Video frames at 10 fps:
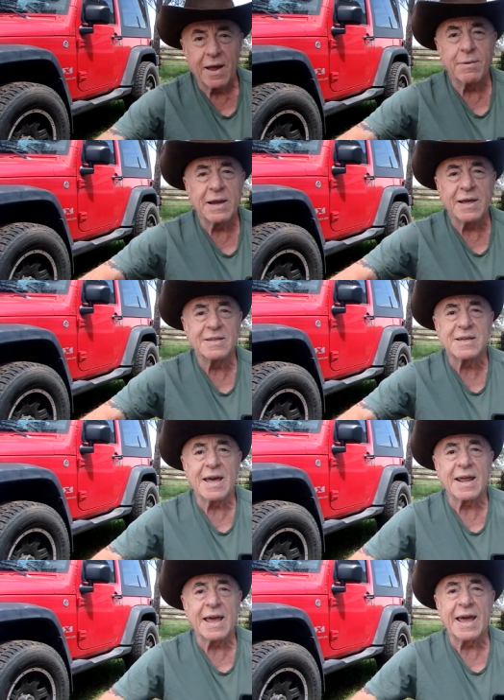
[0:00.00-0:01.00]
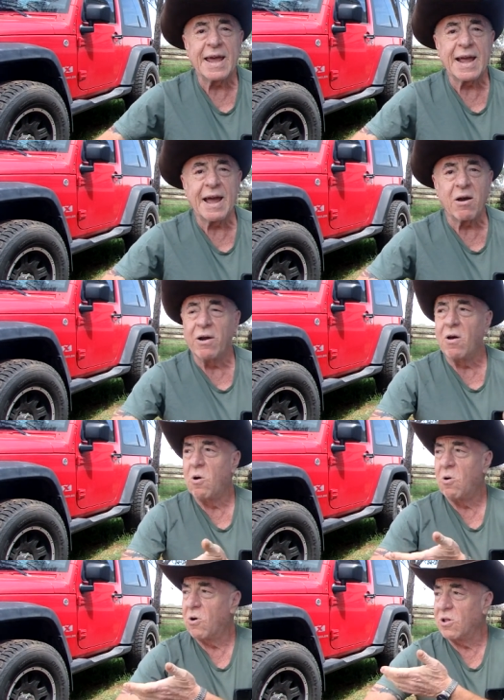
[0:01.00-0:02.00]
I mean, he's got to hang out
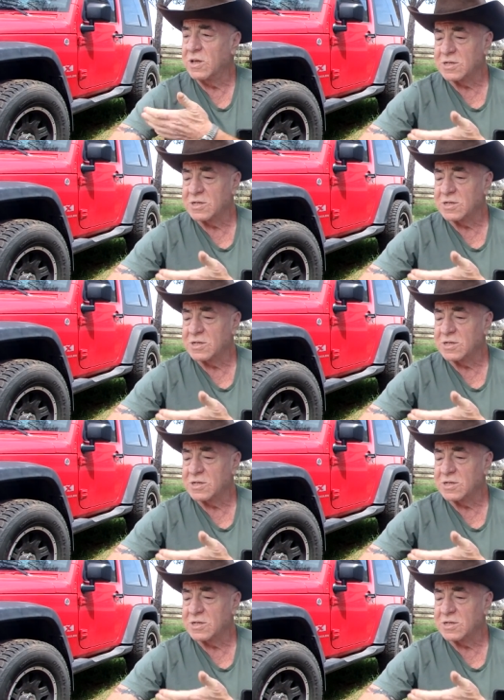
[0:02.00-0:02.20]
all